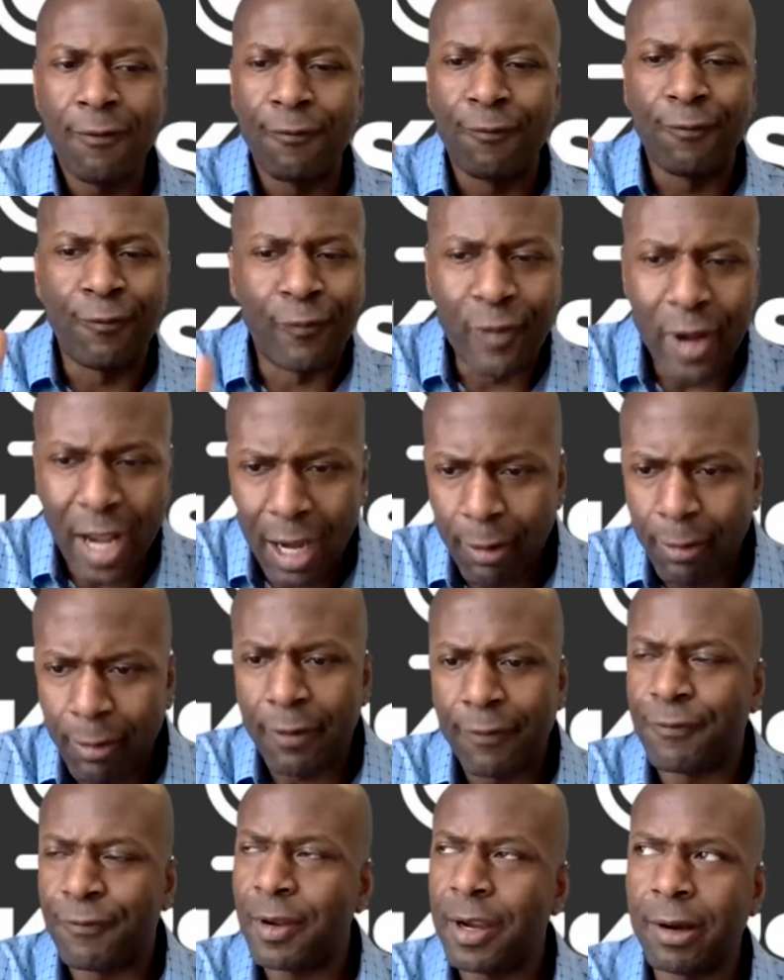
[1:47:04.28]

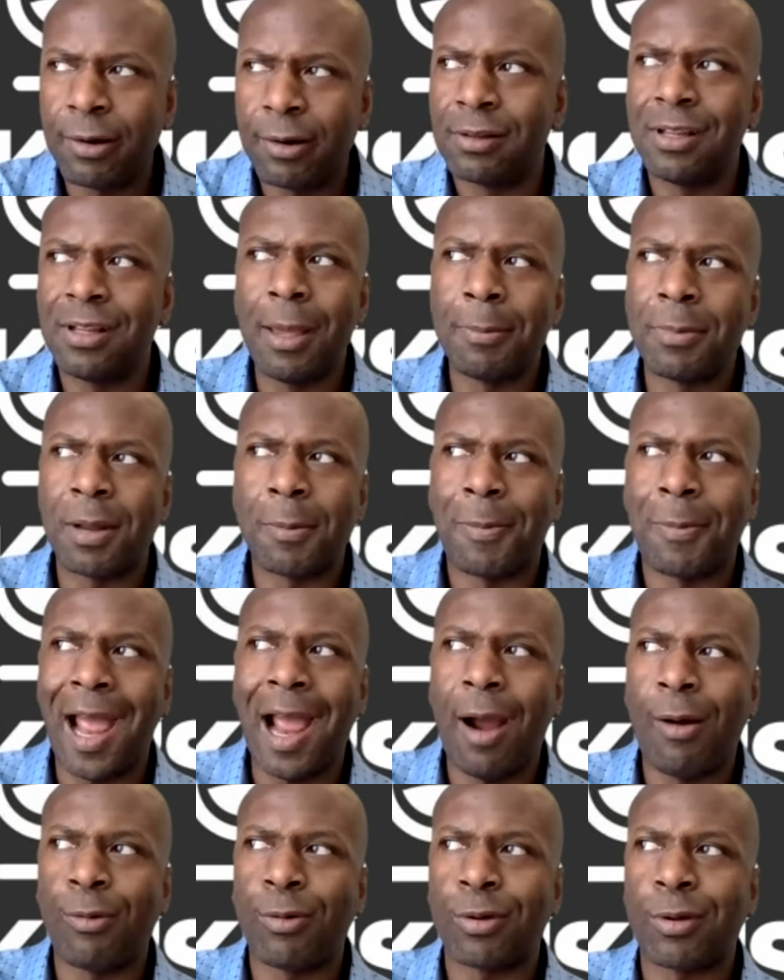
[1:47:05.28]
very, very limited
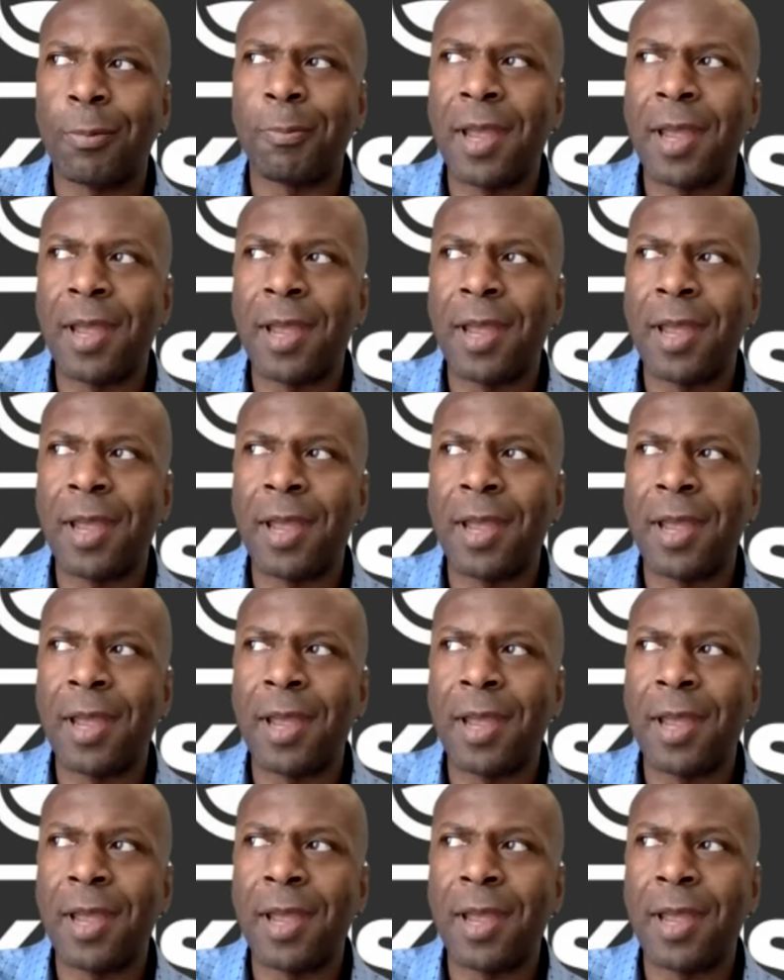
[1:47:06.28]
power